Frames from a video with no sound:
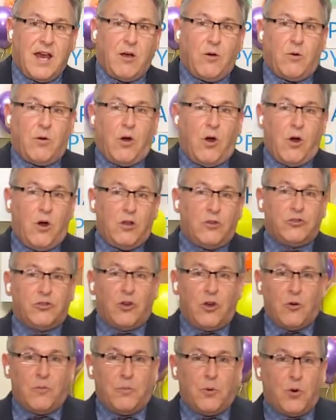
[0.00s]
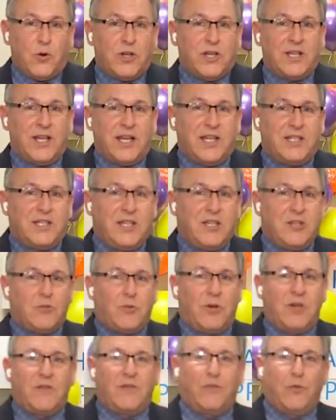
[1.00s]
Now, also born in
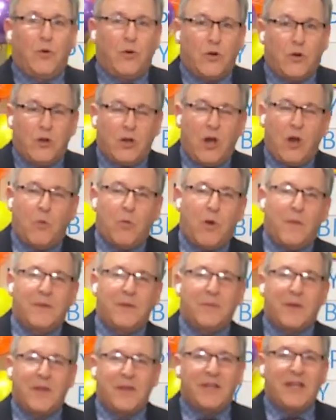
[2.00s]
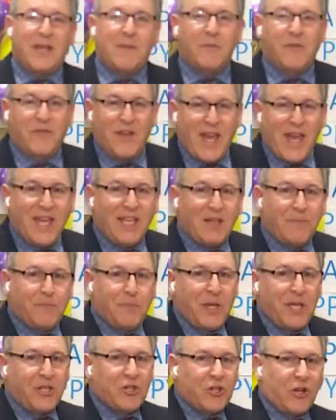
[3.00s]
1924, a woman by the name of Ada
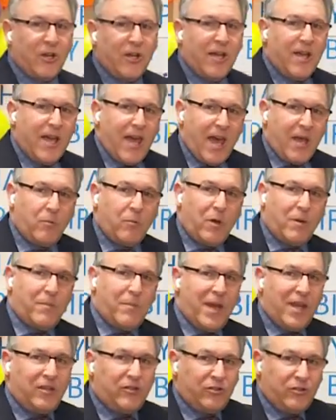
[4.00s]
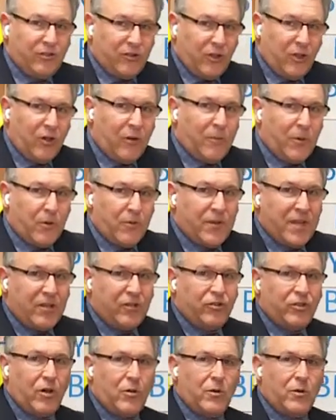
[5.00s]
Pitcher, and what makes her birthday